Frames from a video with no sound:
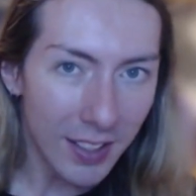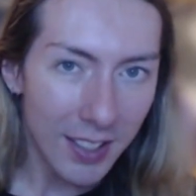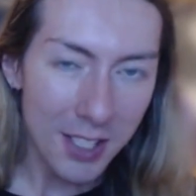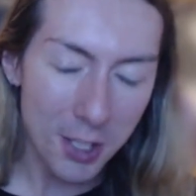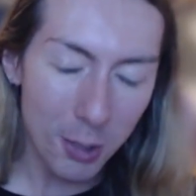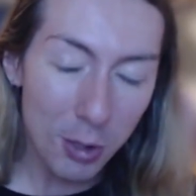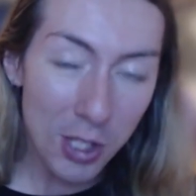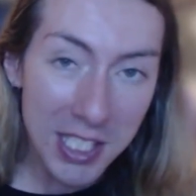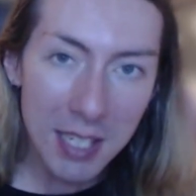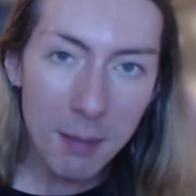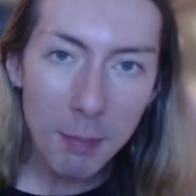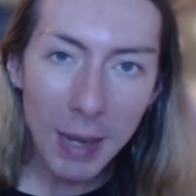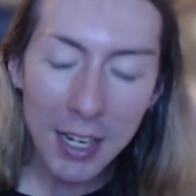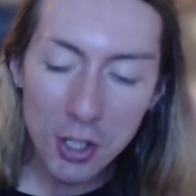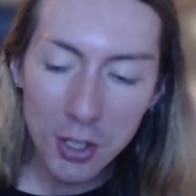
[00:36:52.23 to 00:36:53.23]
So just
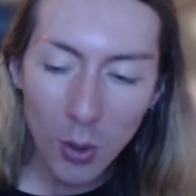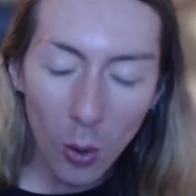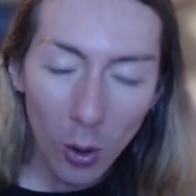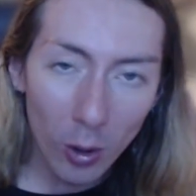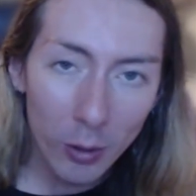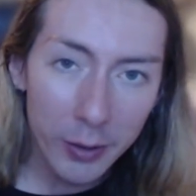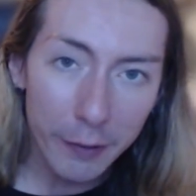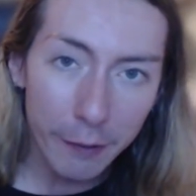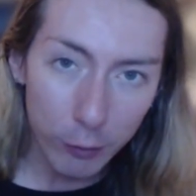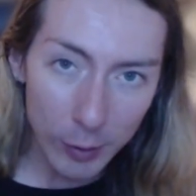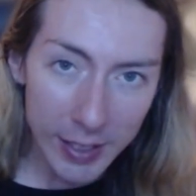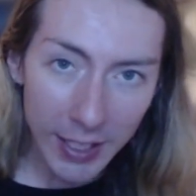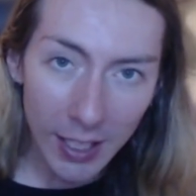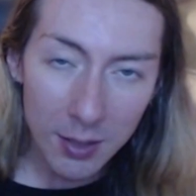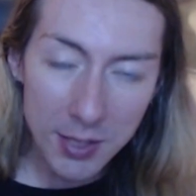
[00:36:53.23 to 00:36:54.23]
imagine all the
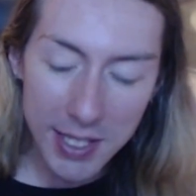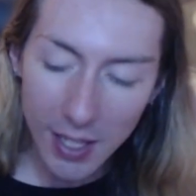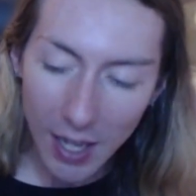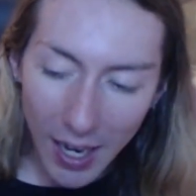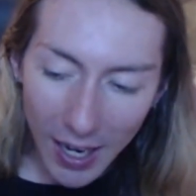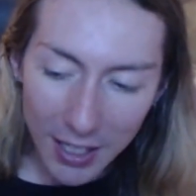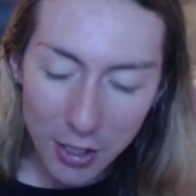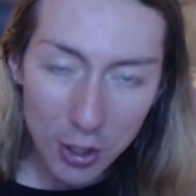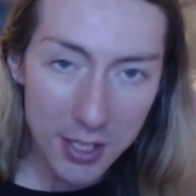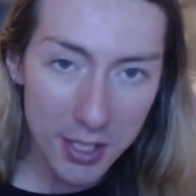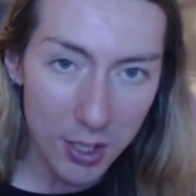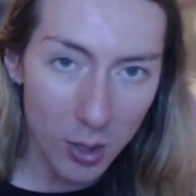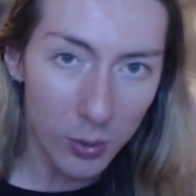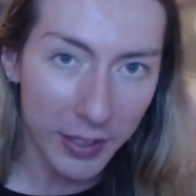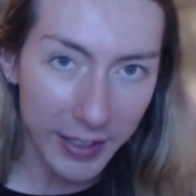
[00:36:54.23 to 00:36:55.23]
freakouts that I just
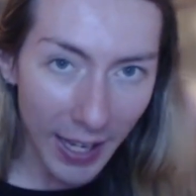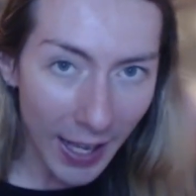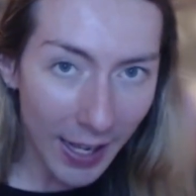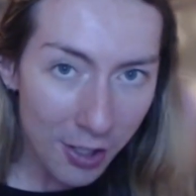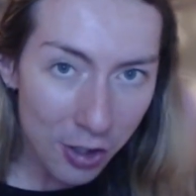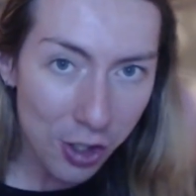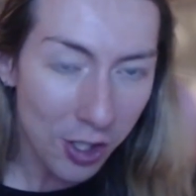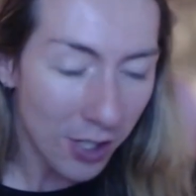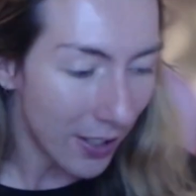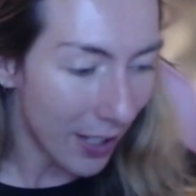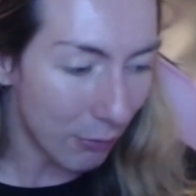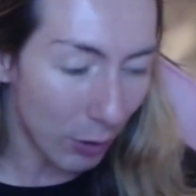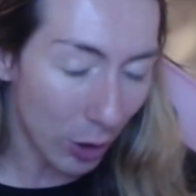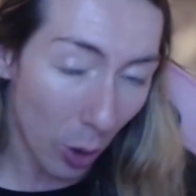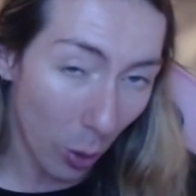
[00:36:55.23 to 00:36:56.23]
don't catch
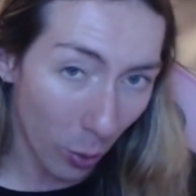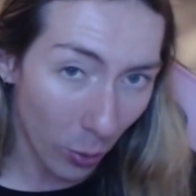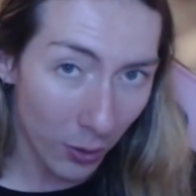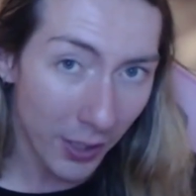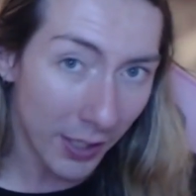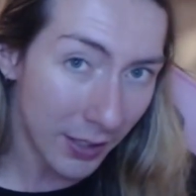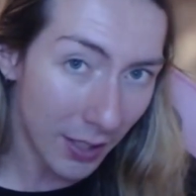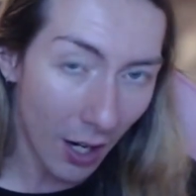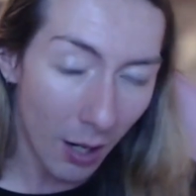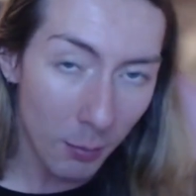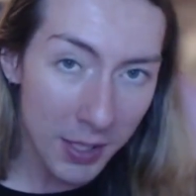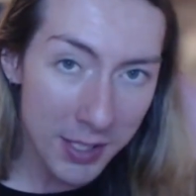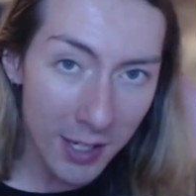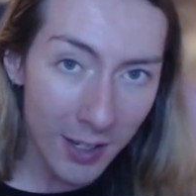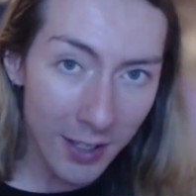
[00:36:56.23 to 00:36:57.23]
and record and
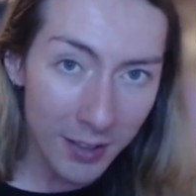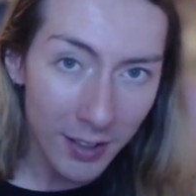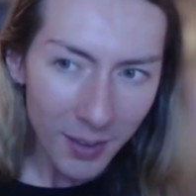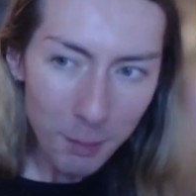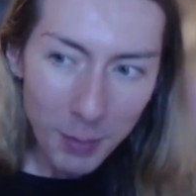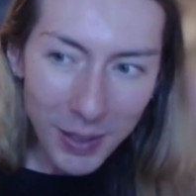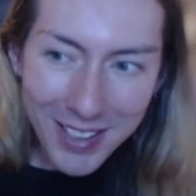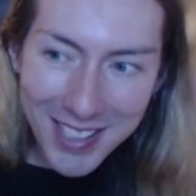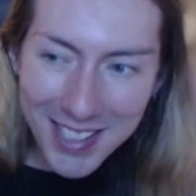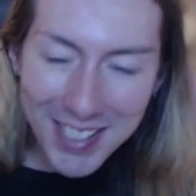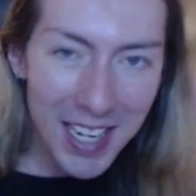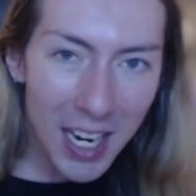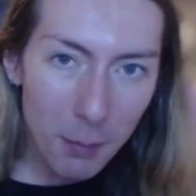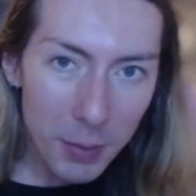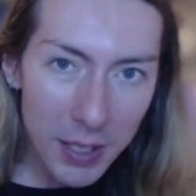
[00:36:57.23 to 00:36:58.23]
comment on because it's
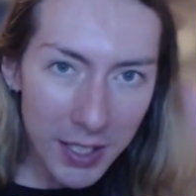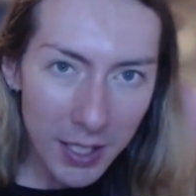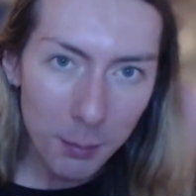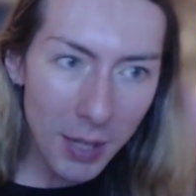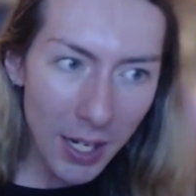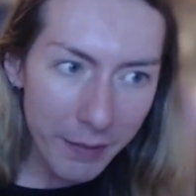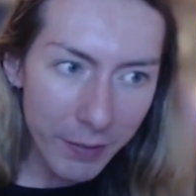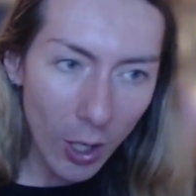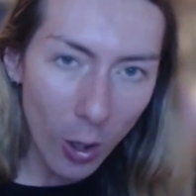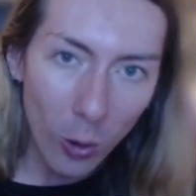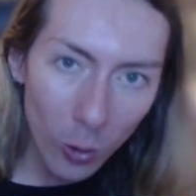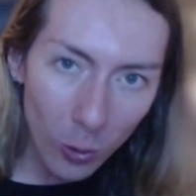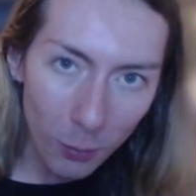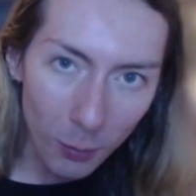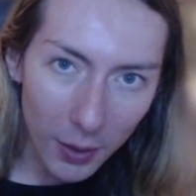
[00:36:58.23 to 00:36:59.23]
not me. I'm not even
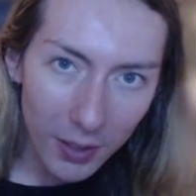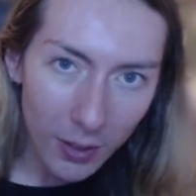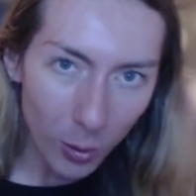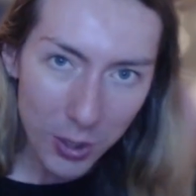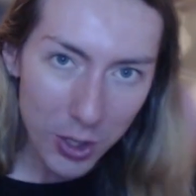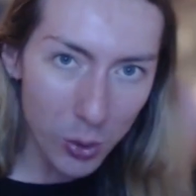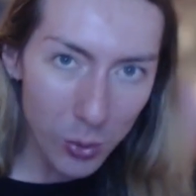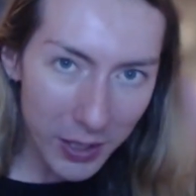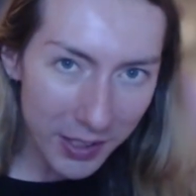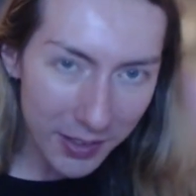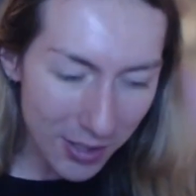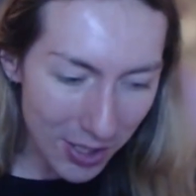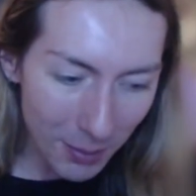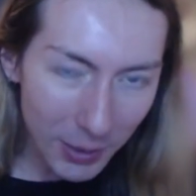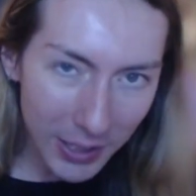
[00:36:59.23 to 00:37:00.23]
home or doing
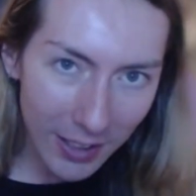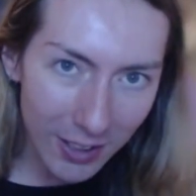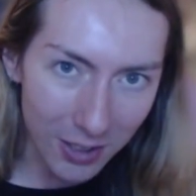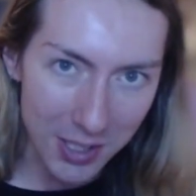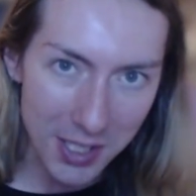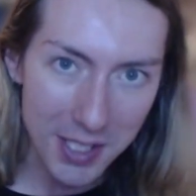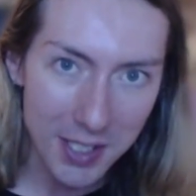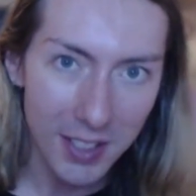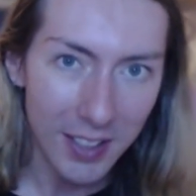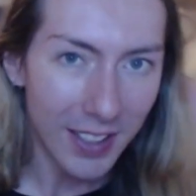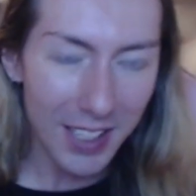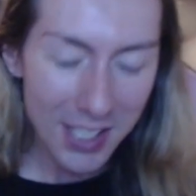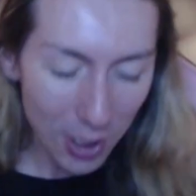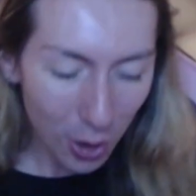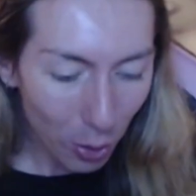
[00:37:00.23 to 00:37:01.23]
something else.
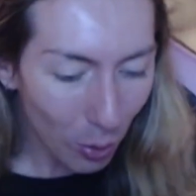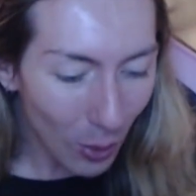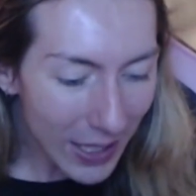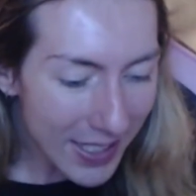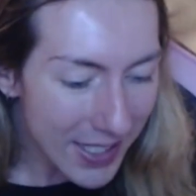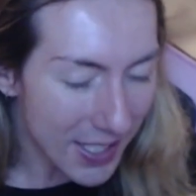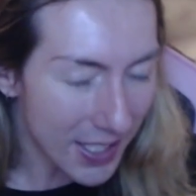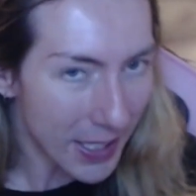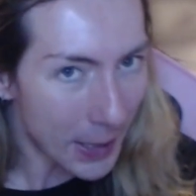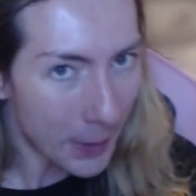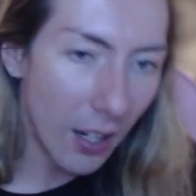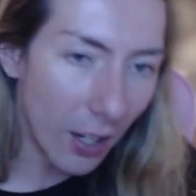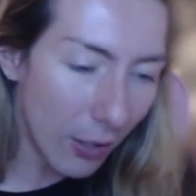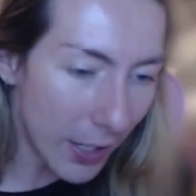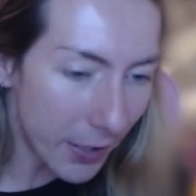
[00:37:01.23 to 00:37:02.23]
It's crazy.
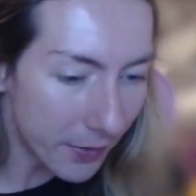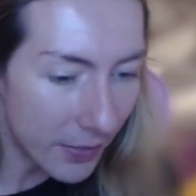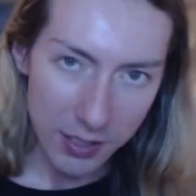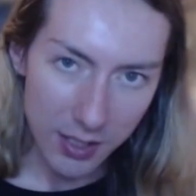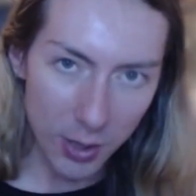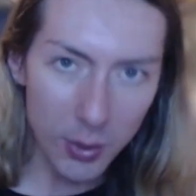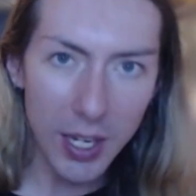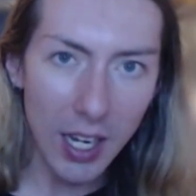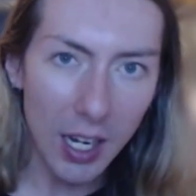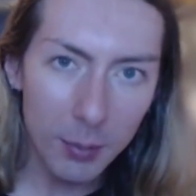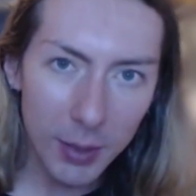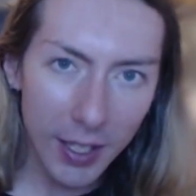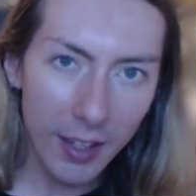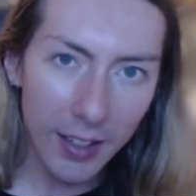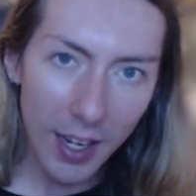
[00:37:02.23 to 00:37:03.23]
All right. So yeah, I'm
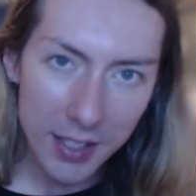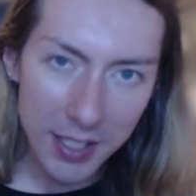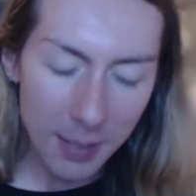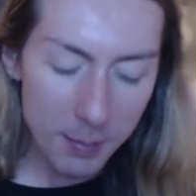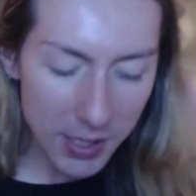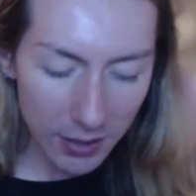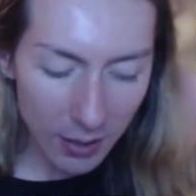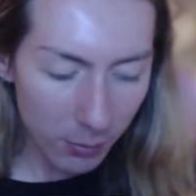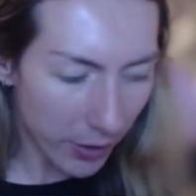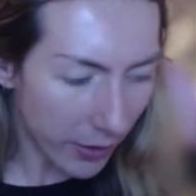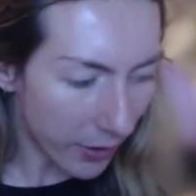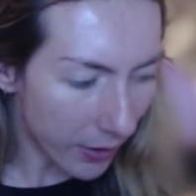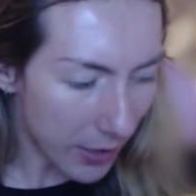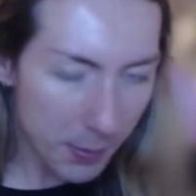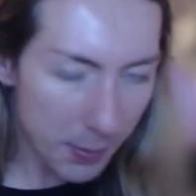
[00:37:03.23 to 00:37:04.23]
like a goddamn celebrity to these